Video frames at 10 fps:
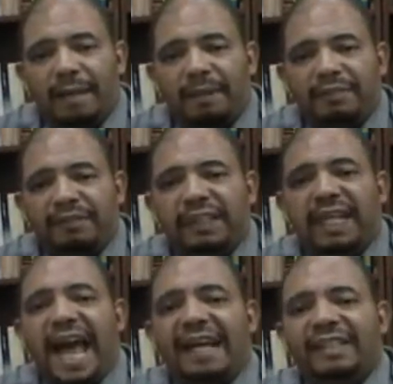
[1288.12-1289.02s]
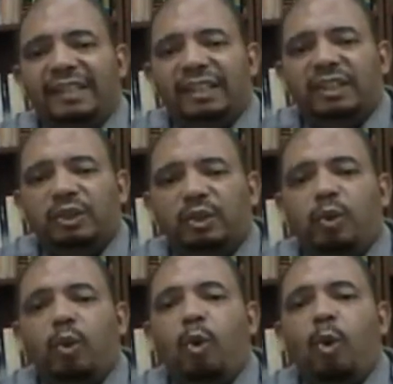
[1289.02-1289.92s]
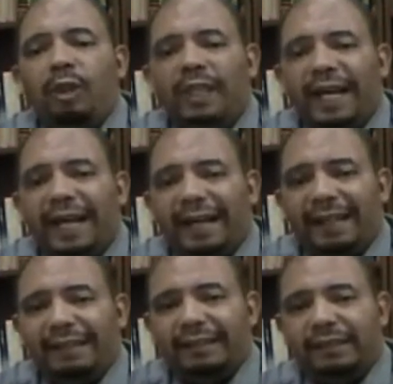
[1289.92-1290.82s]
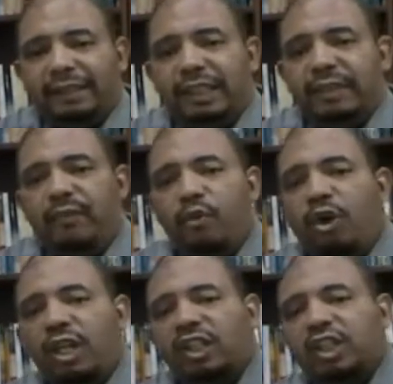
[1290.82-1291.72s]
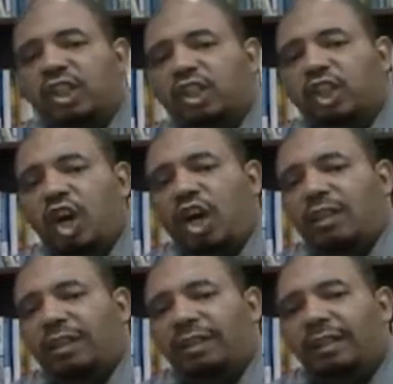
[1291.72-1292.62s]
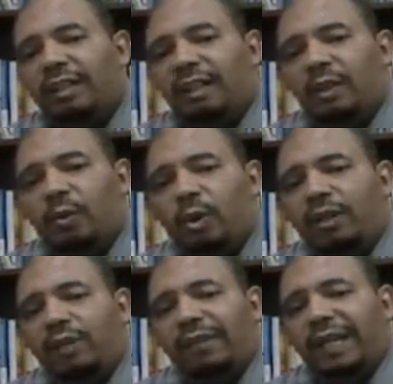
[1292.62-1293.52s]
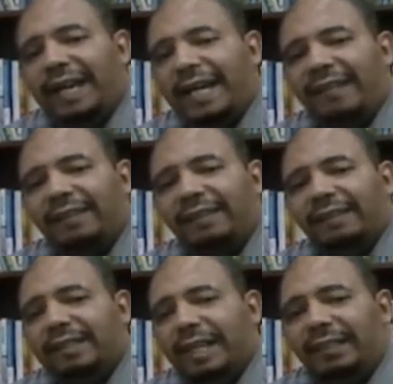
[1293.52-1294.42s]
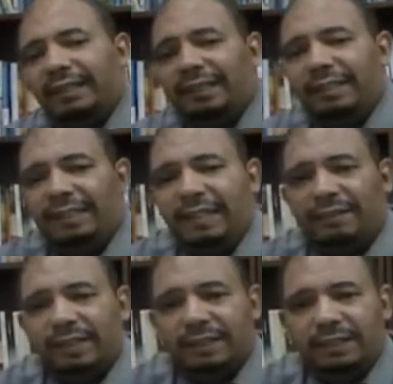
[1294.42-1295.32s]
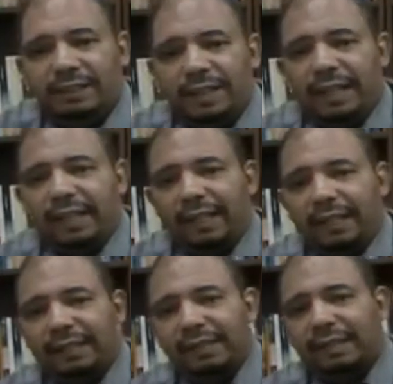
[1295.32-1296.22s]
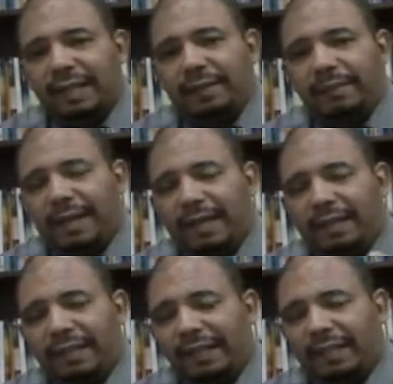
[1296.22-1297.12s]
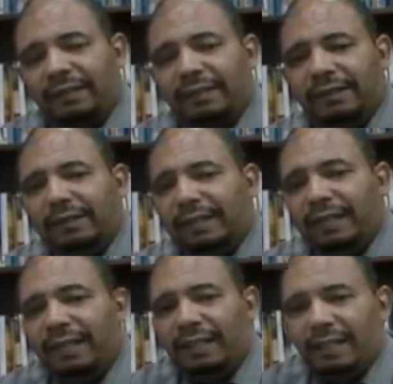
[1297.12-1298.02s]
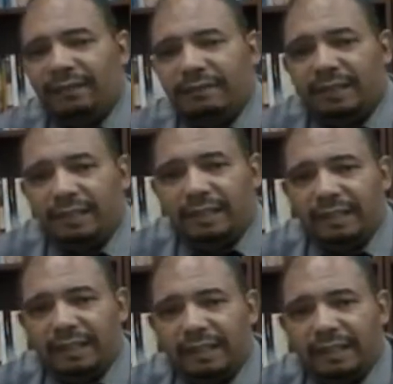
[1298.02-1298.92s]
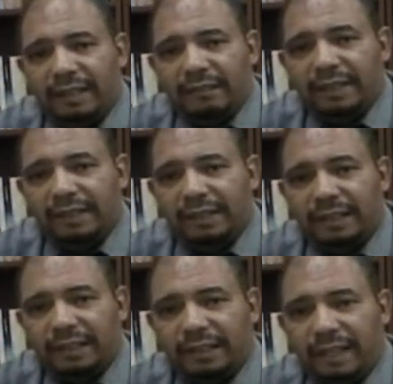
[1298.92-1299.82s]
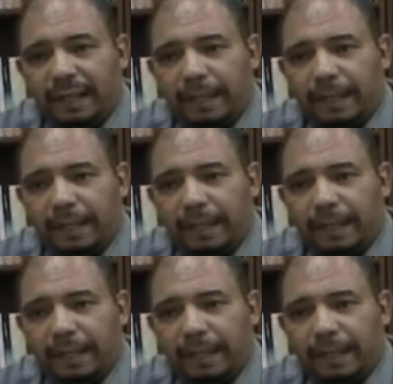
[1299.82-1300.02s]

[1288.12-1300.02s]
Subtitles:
free access to all the characters. He focuses on one of the characters and he gives us his and the narrator gives us the